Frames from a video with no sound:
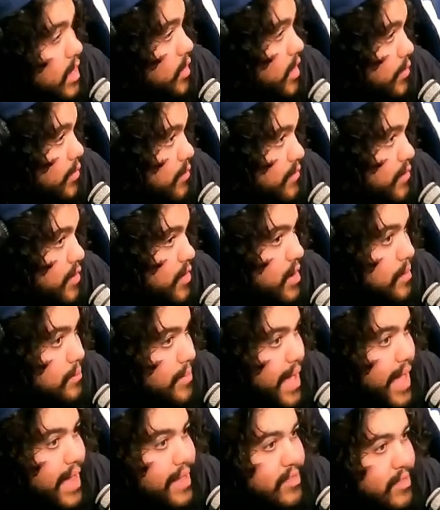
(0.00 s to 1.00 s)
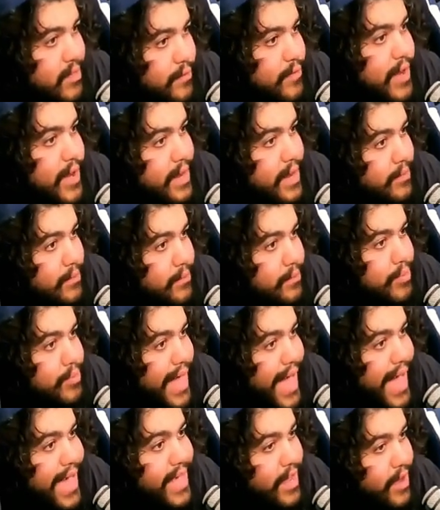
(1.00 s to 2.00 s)
they reverted it back to the fucking
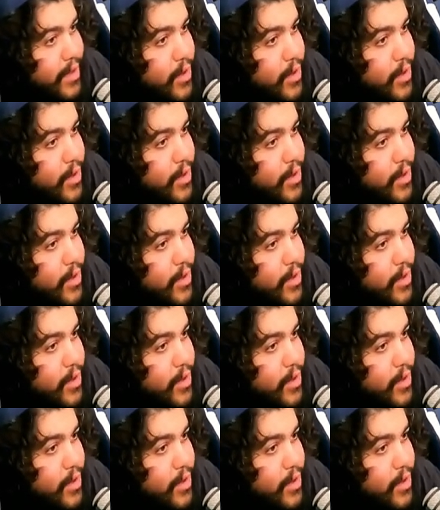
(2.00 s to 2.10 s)
black and gold.